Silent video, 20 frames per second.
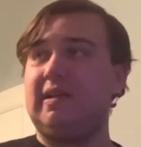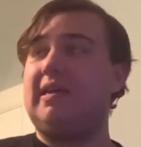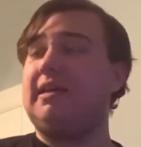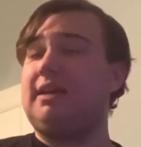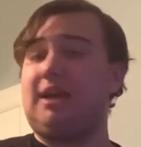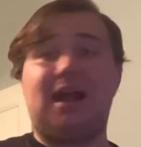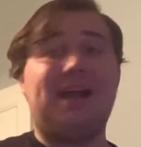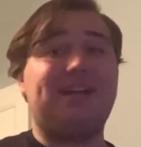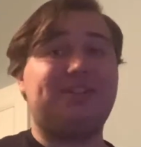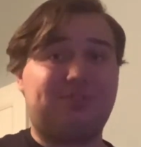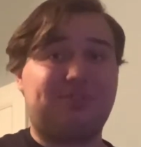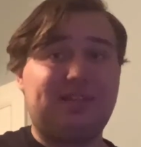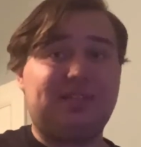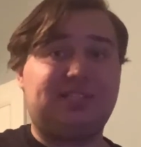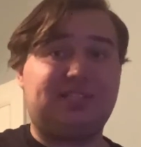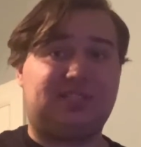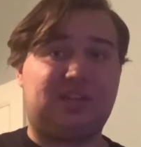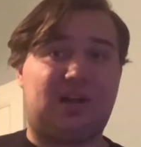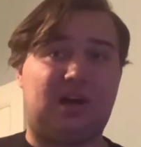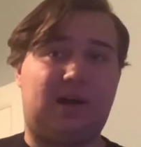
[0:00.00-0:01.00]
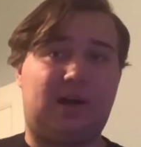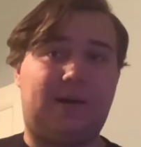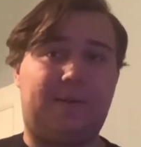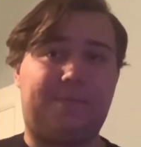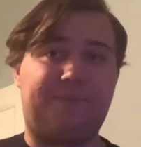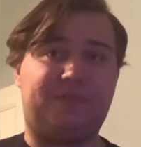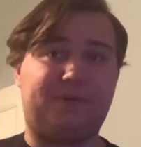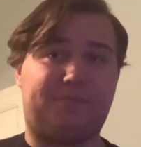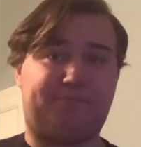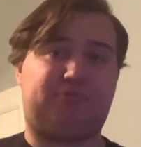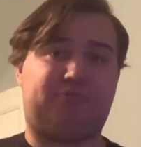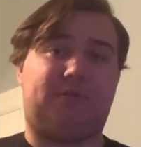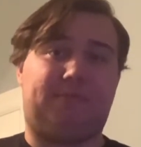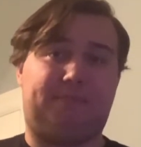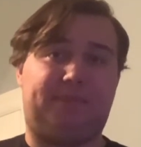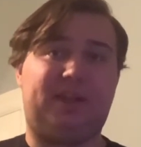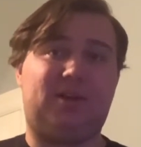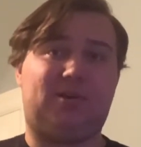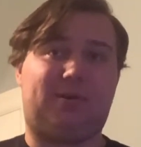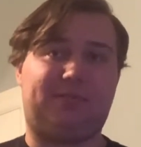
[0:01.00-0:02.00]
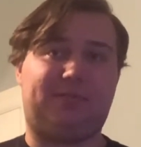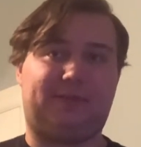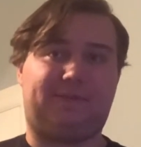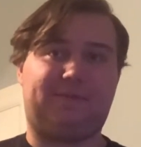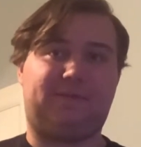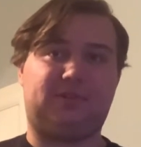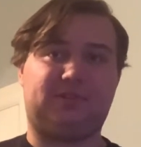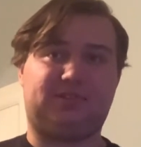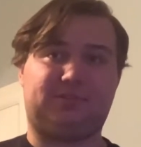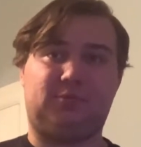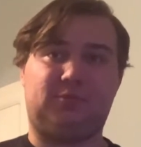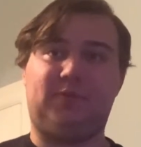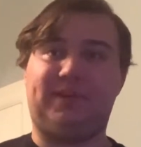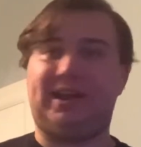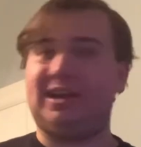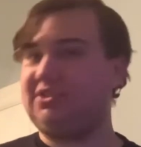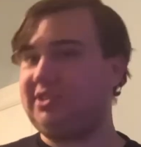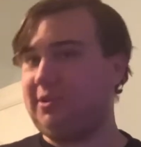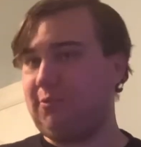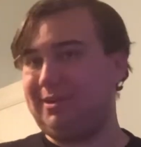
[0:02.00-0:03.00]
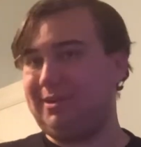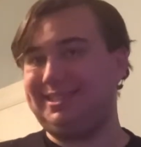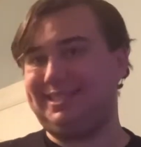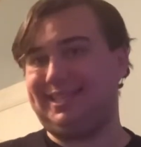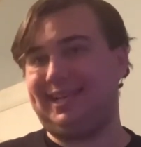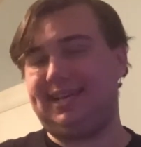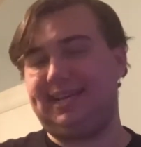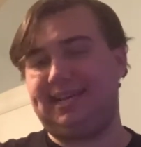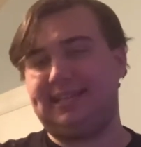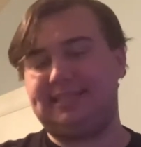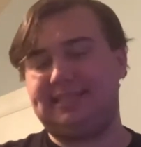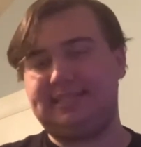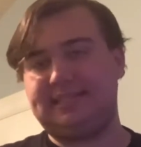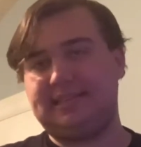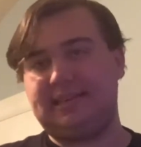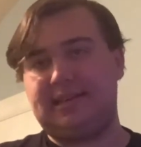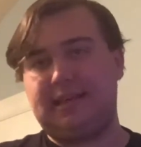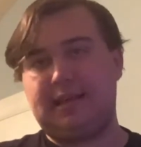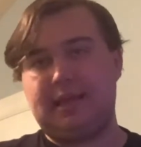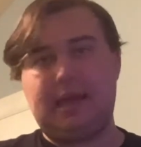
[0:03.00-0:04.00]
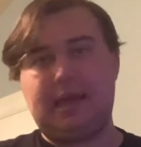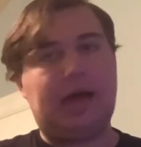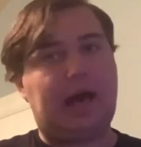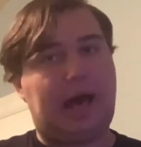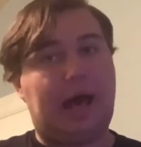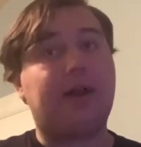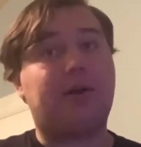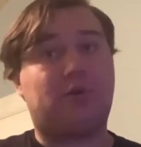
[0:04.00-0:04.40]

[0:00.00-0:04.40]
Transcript: I actually saw the premiere of the first movie. I actually won tickets on a